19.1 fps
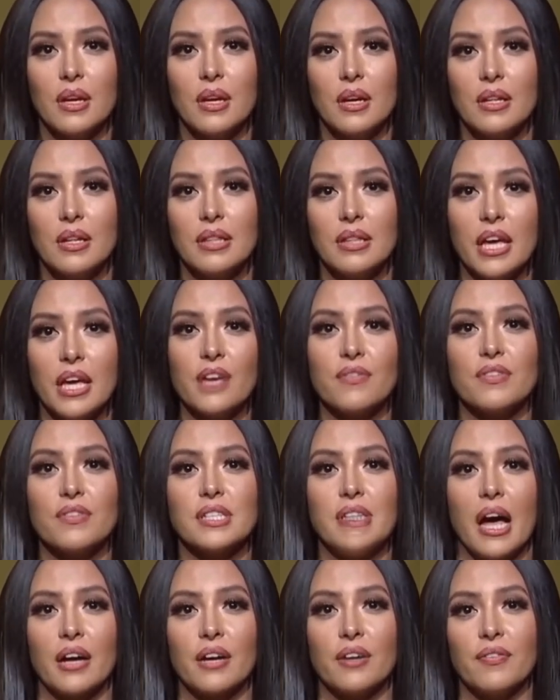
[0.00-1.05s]
thank you for
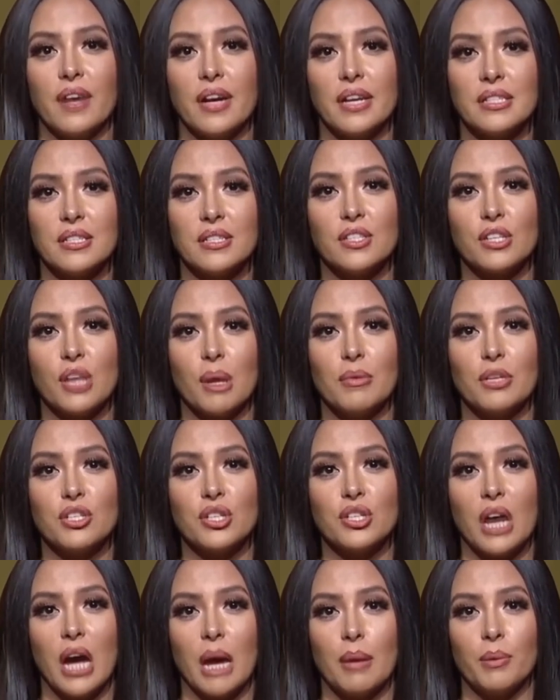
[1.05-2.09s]
sacrificing so much
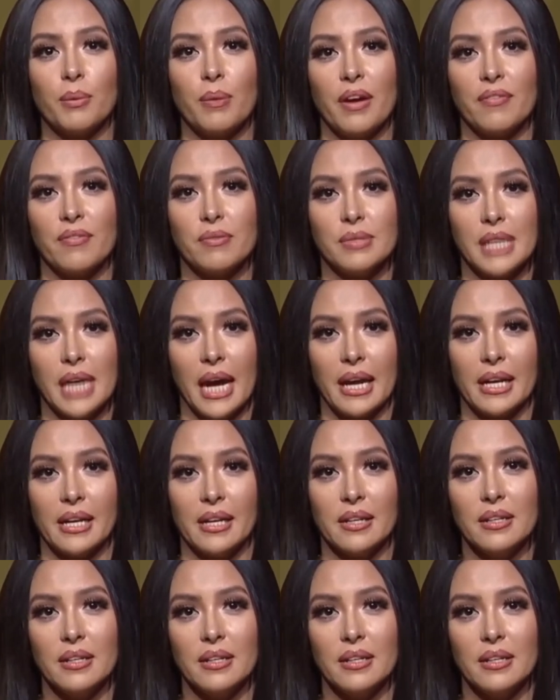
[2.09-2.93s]
time away from Daddy